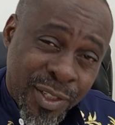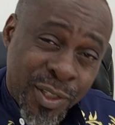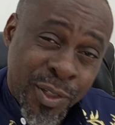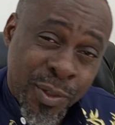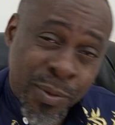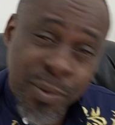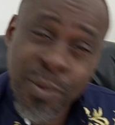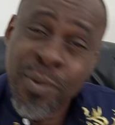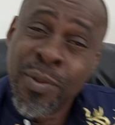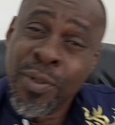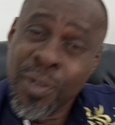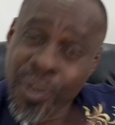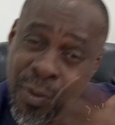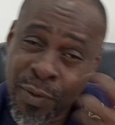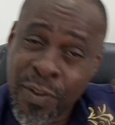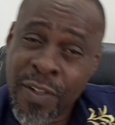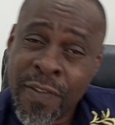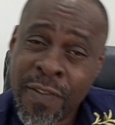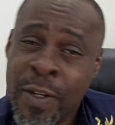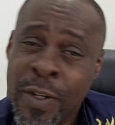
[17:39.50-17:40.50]
You
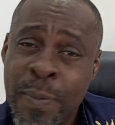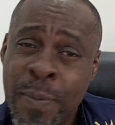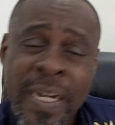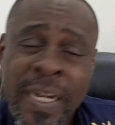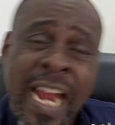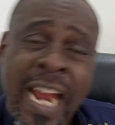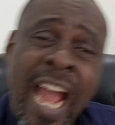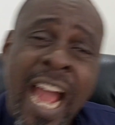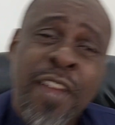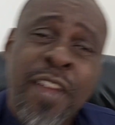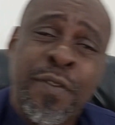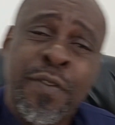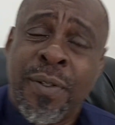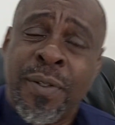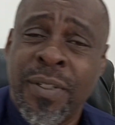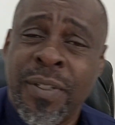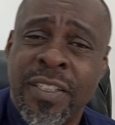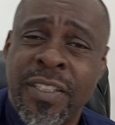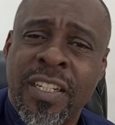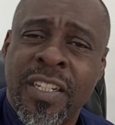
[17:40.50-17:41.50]
will develop an eye
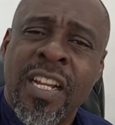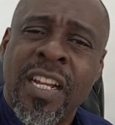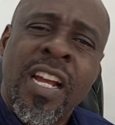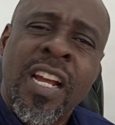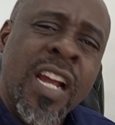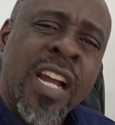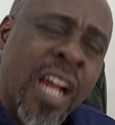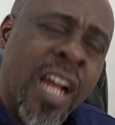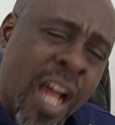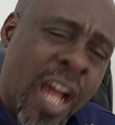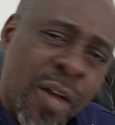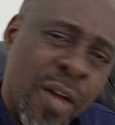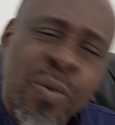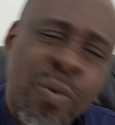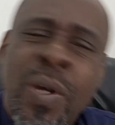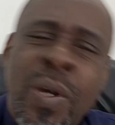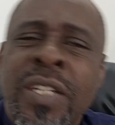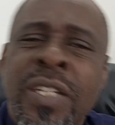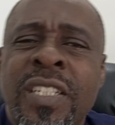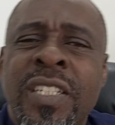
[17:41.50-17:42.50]
for it. And
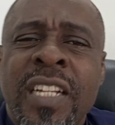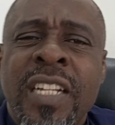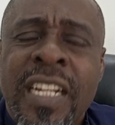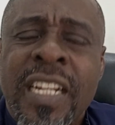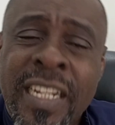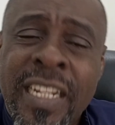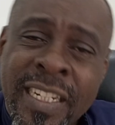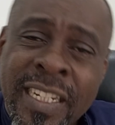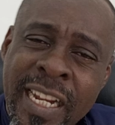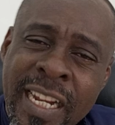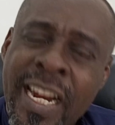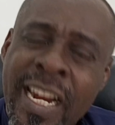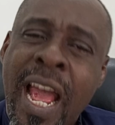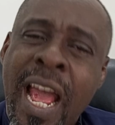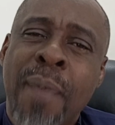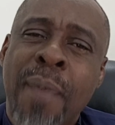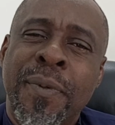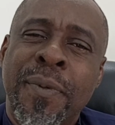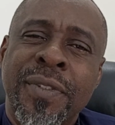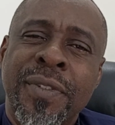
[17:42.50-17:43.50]
once that
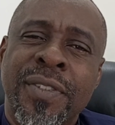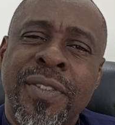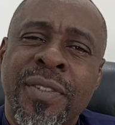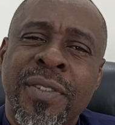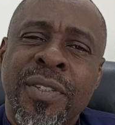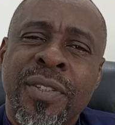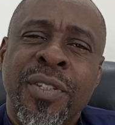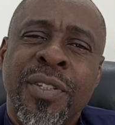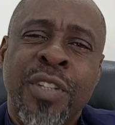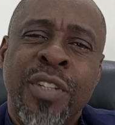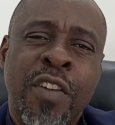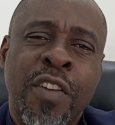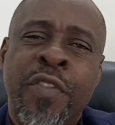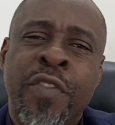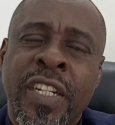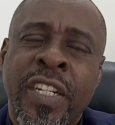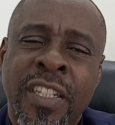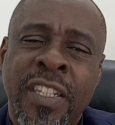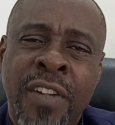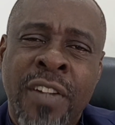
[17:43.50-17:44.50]
happens, you have
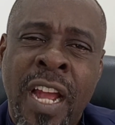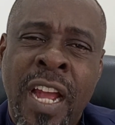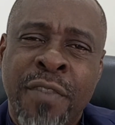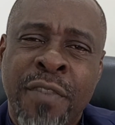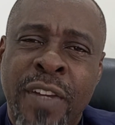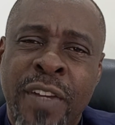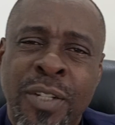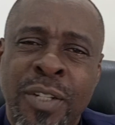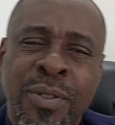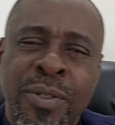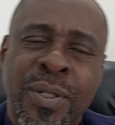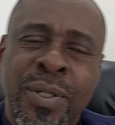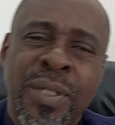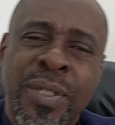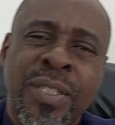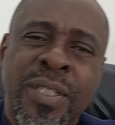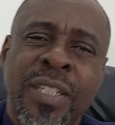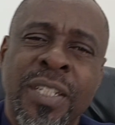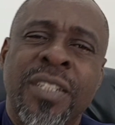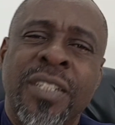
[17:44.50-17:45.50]
created high value
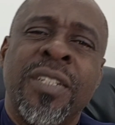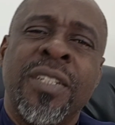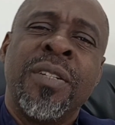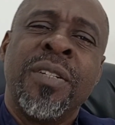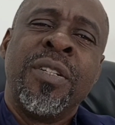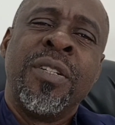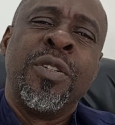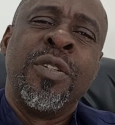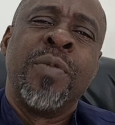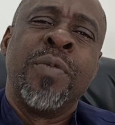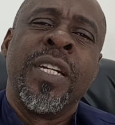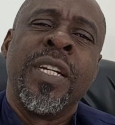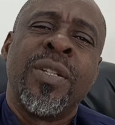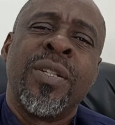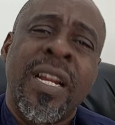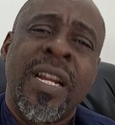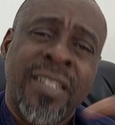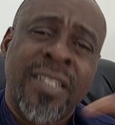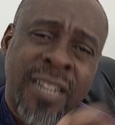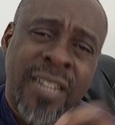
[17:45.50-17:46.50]
content. You begin
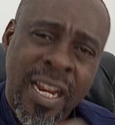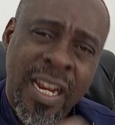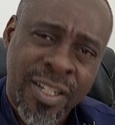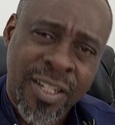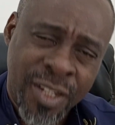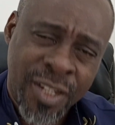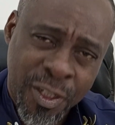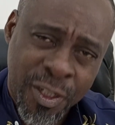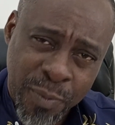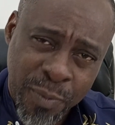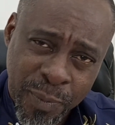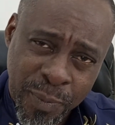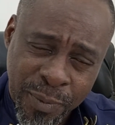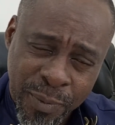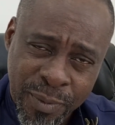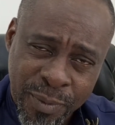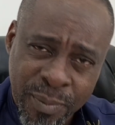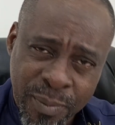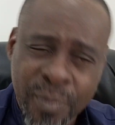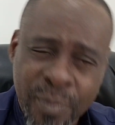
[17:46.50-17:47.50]
to attract such
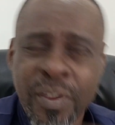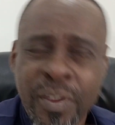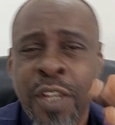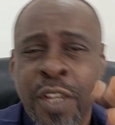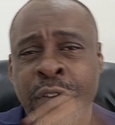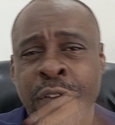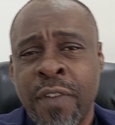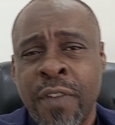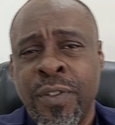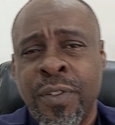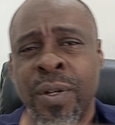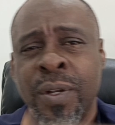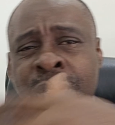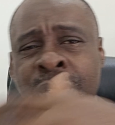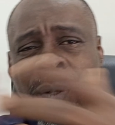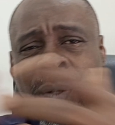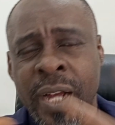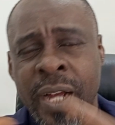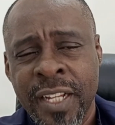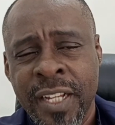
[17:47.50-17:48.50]
people if you have done
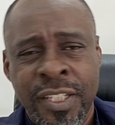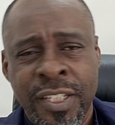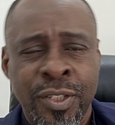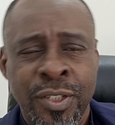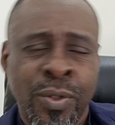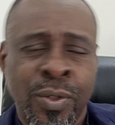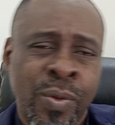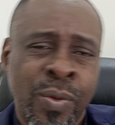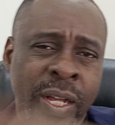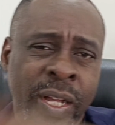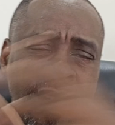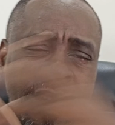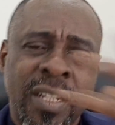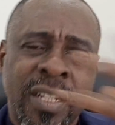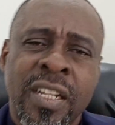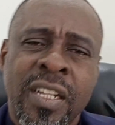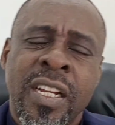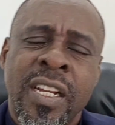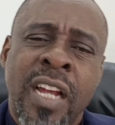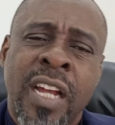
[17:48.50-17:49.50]
your SEO well.
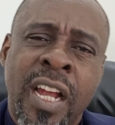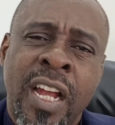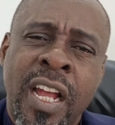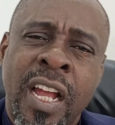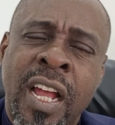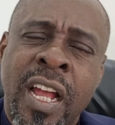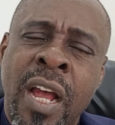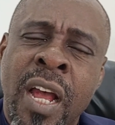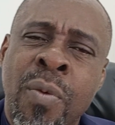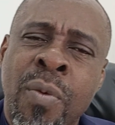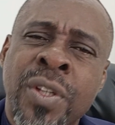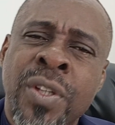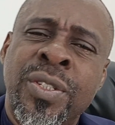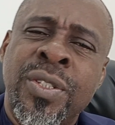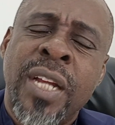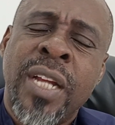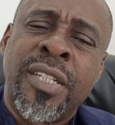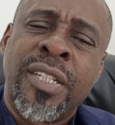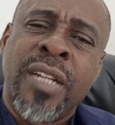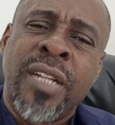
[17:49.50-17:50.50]
And once
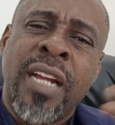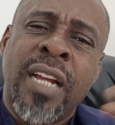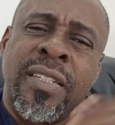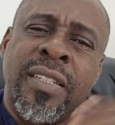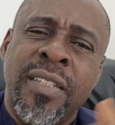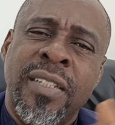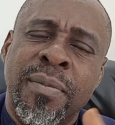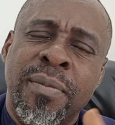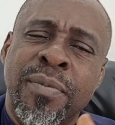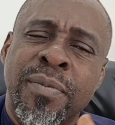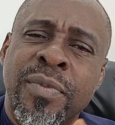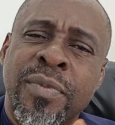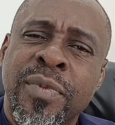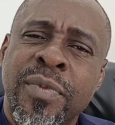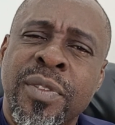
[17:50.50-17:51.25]
you attract them,